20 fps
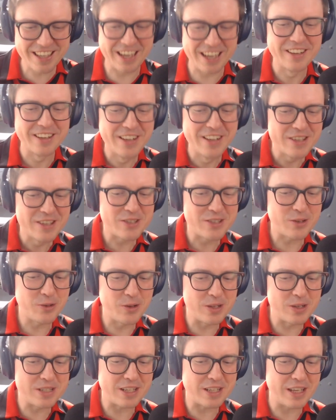yeah.
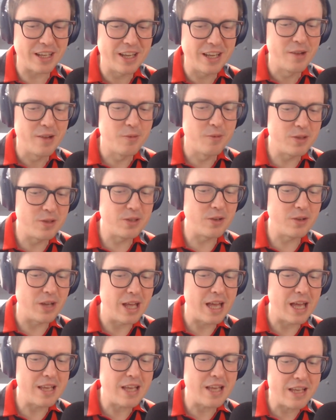So it's like,
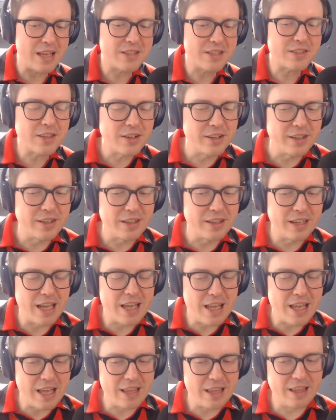is there?
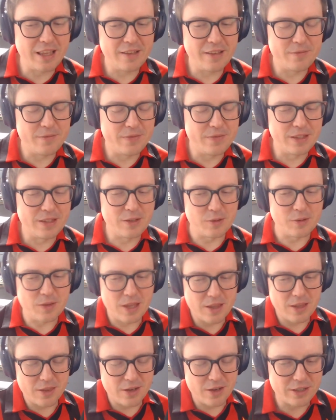
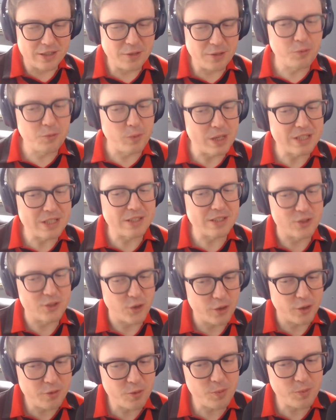There are different ways to
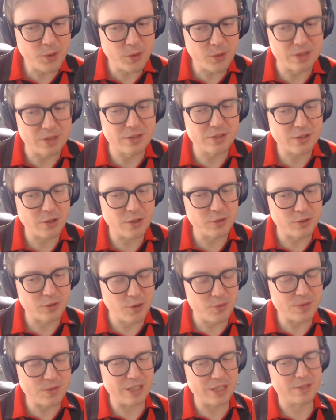enjoy football, and
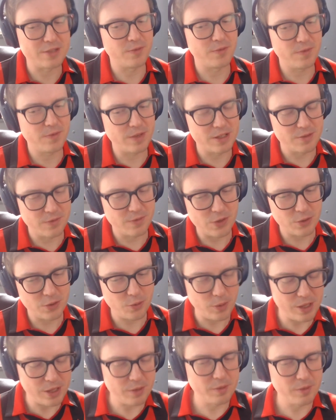Scotland obviously has
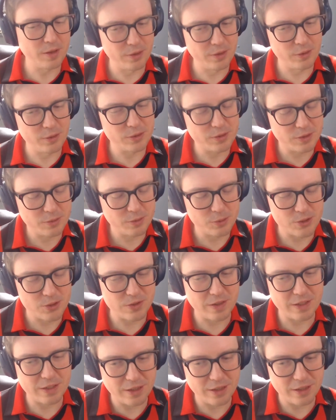veered quite a lot towards